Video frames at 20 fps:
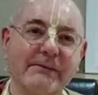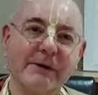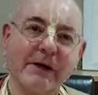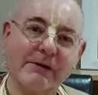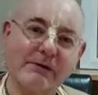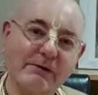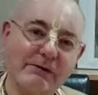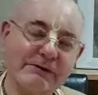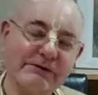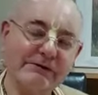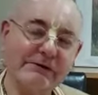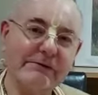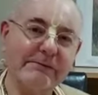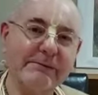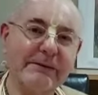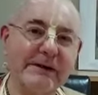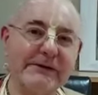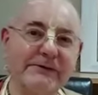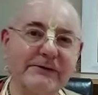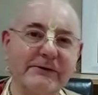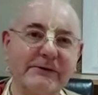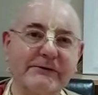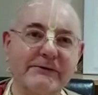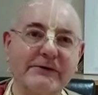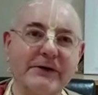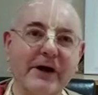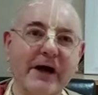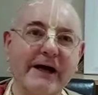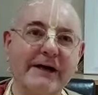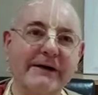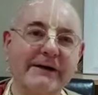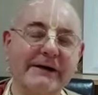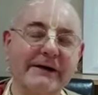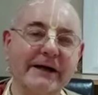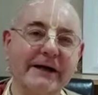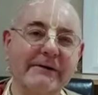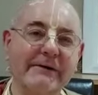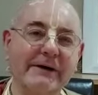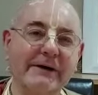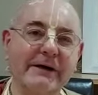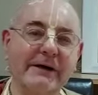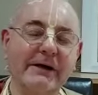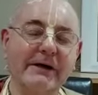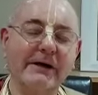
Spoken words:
Of course, it depends on your adhikari.